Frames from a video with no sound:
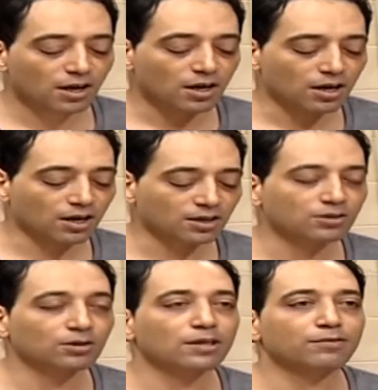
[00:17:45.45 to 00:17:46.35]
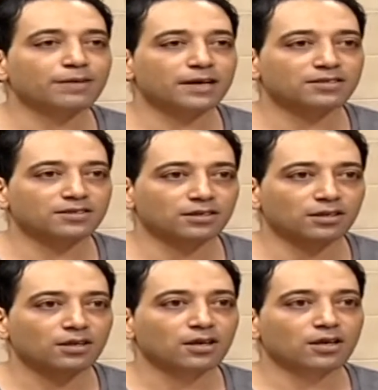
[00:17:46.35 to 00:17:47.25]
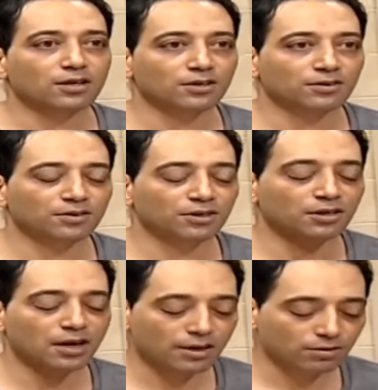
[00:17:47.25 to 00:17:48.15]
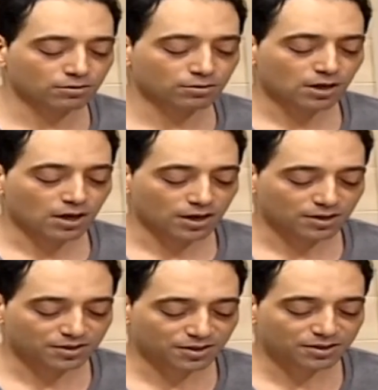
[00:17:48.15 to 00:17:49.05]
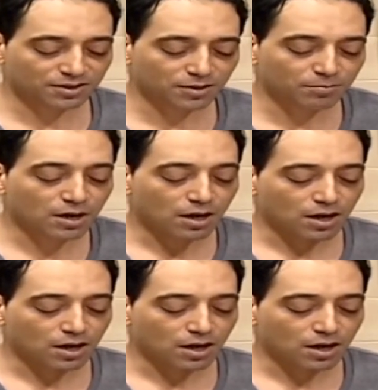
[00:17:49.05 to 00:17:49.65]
it all affects the ecosystem.